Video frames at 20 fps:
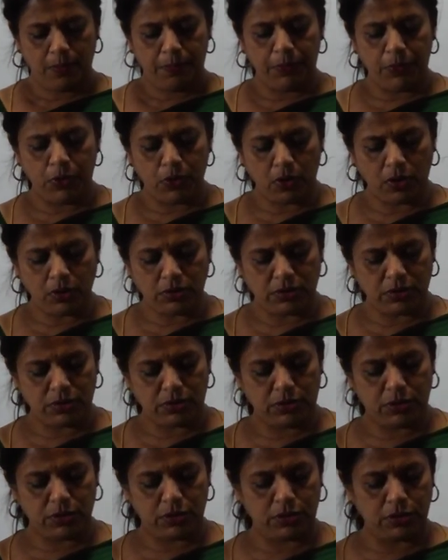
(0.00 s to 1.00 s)

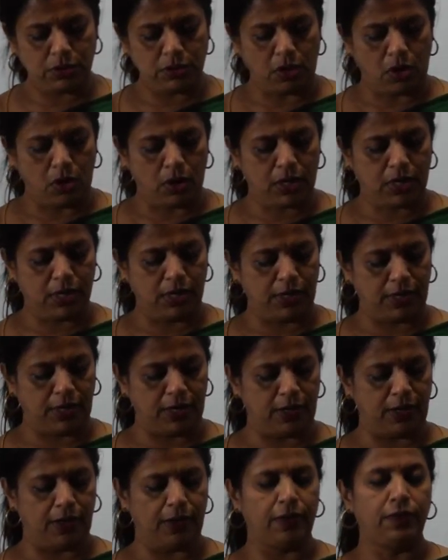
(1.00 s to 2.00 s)
Meiosis doesn't occur
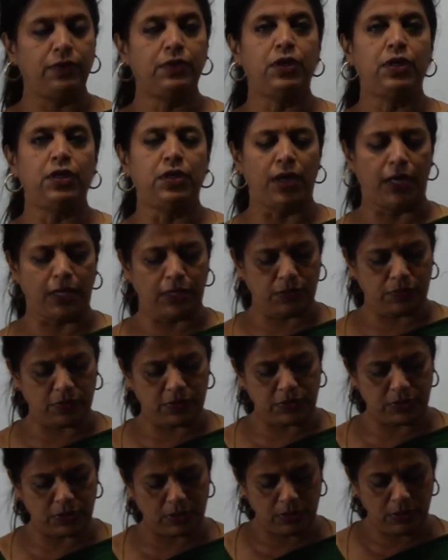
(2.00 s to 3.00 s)
in 39th
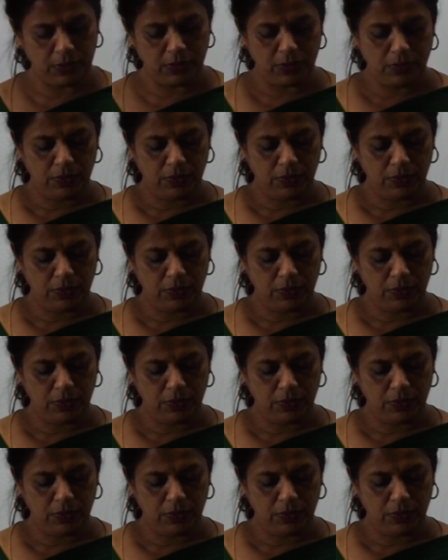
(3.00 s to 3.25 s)
question.